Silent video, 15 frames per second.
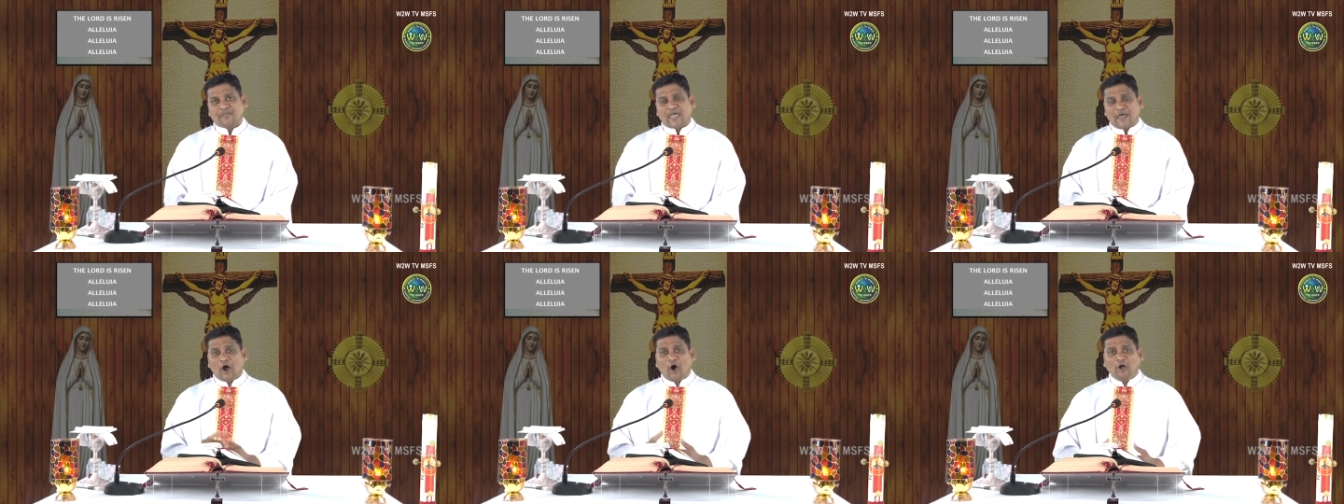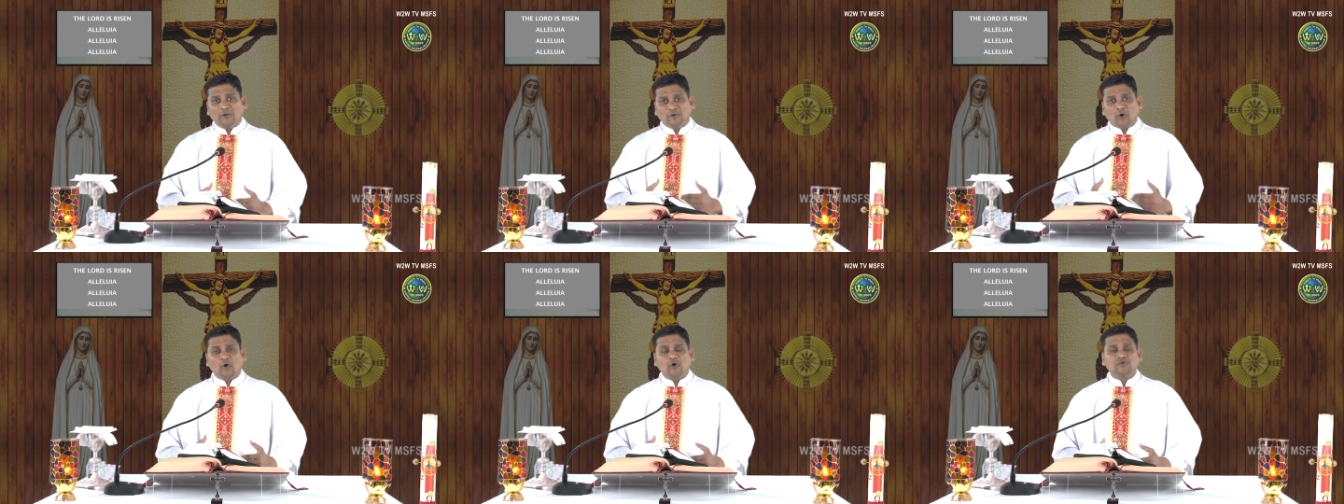And
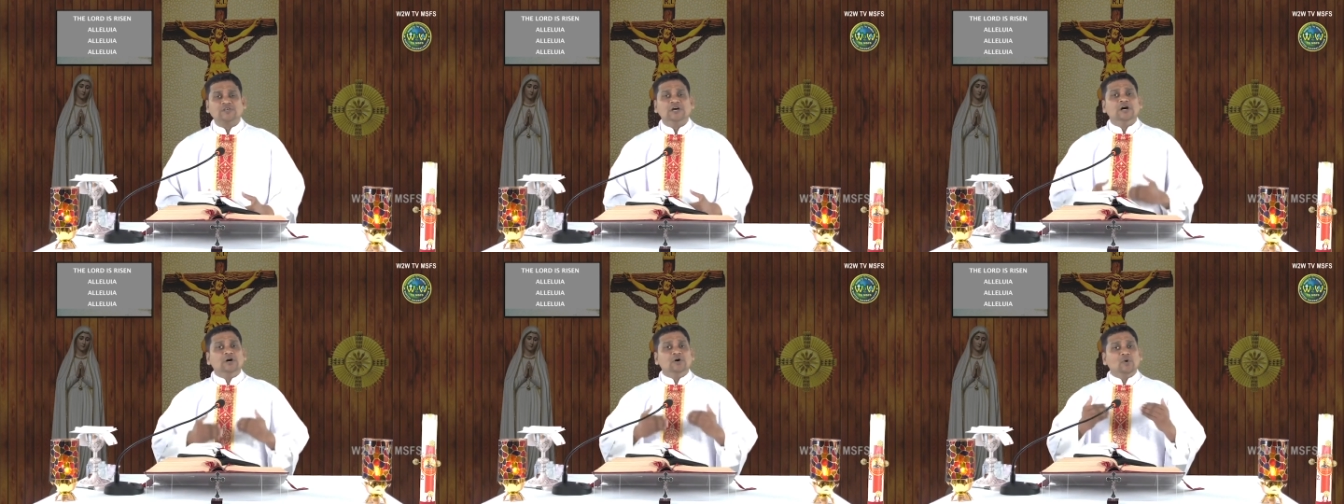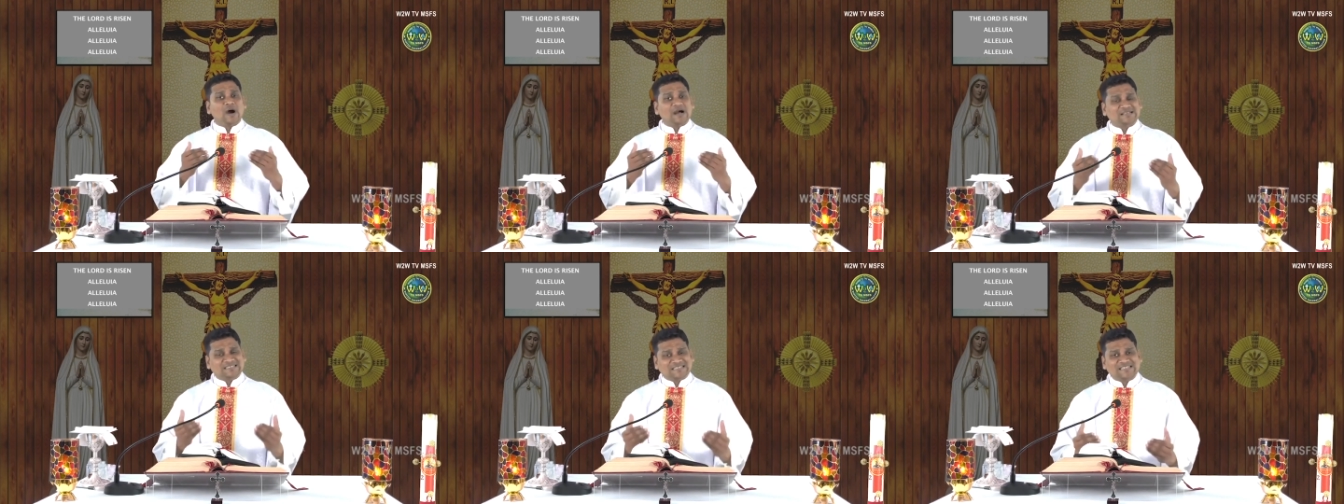all those who
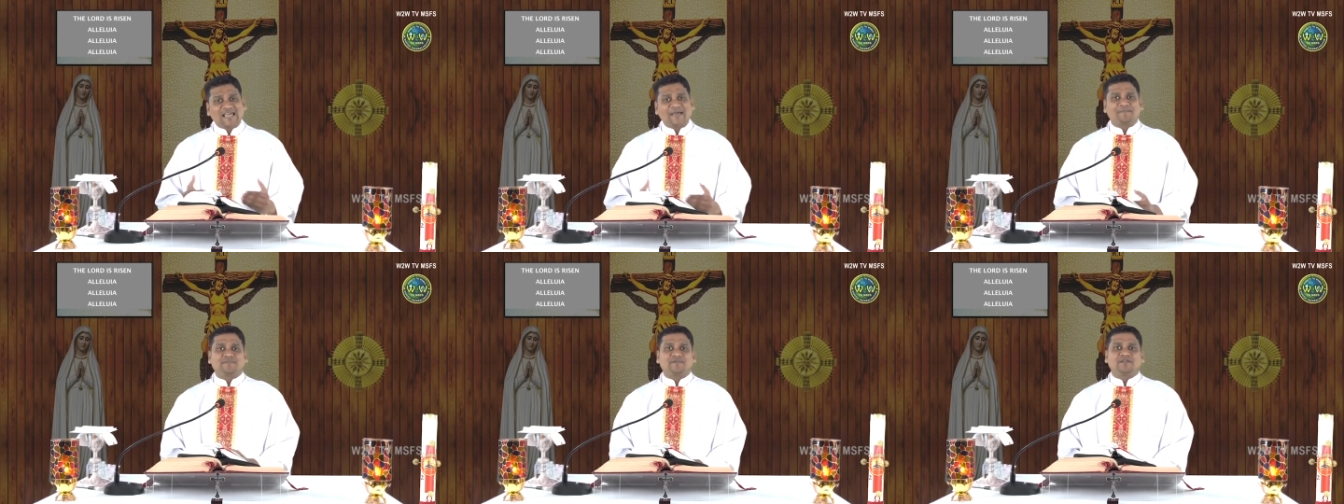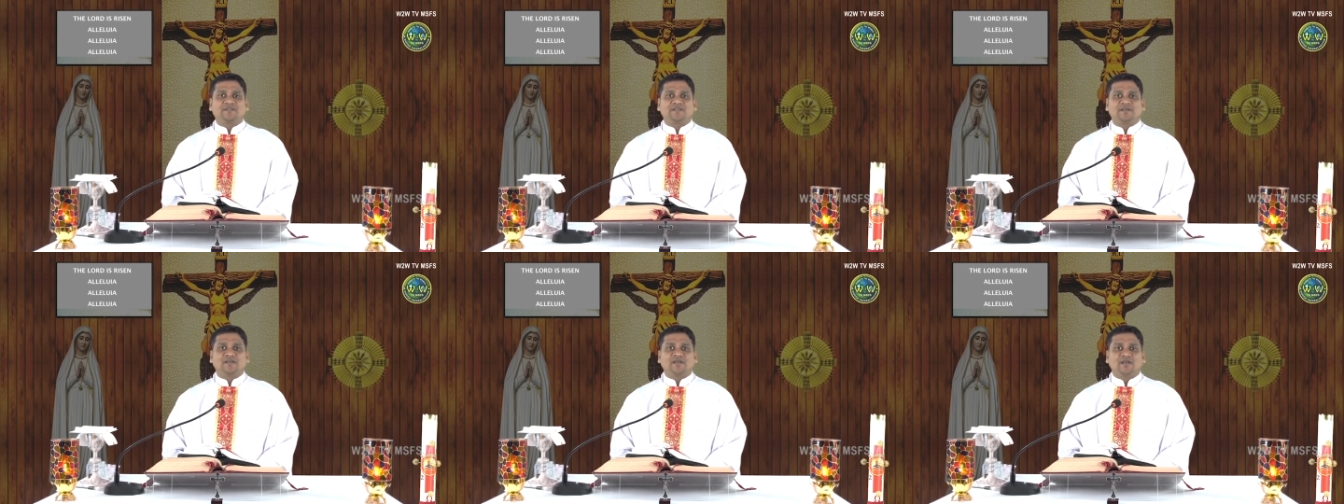accept,
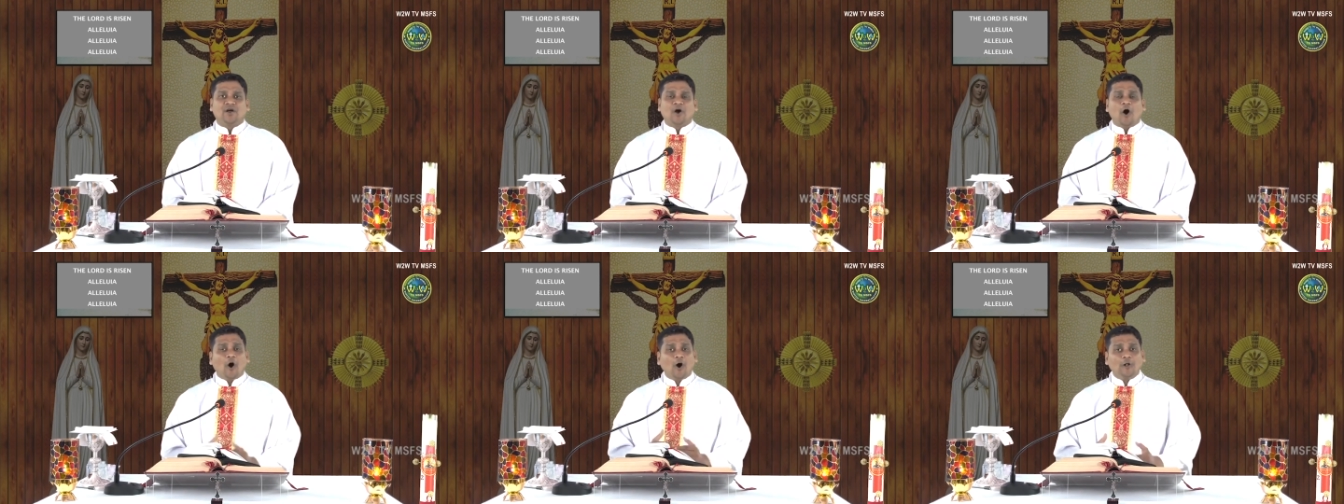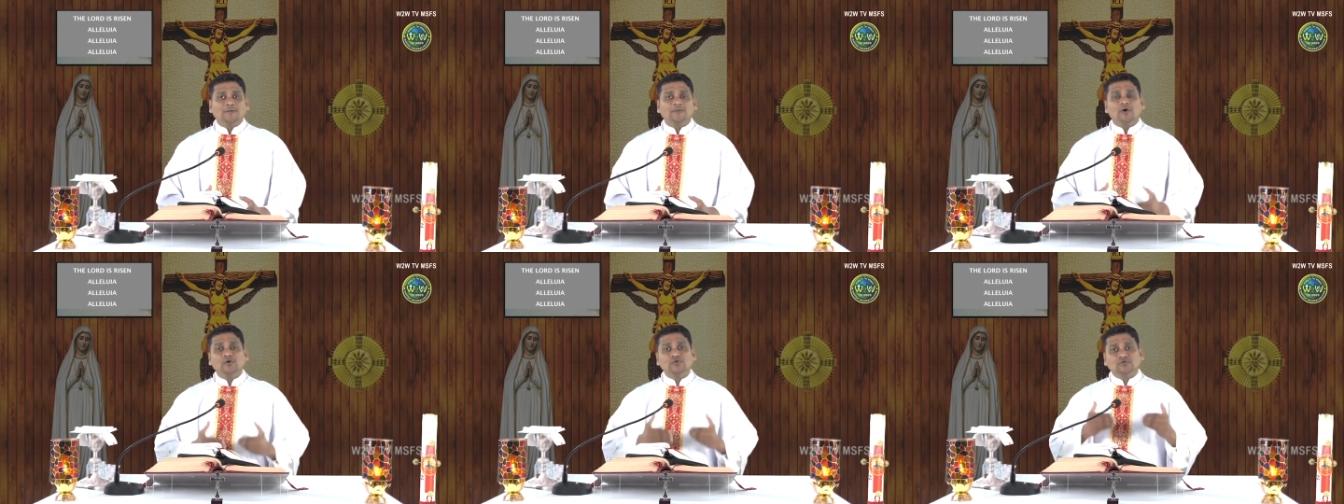all
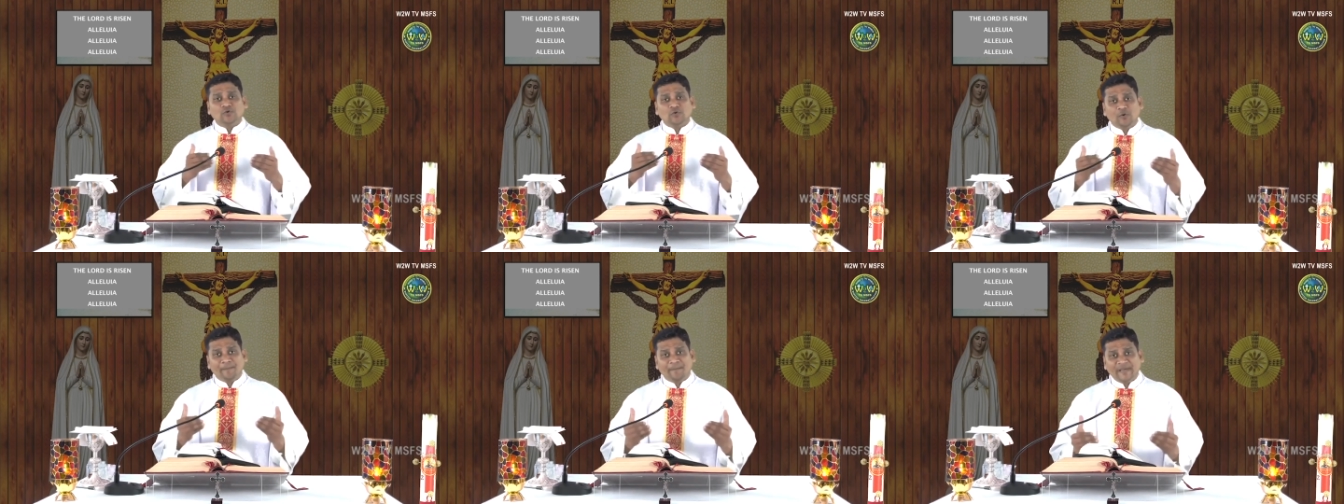those who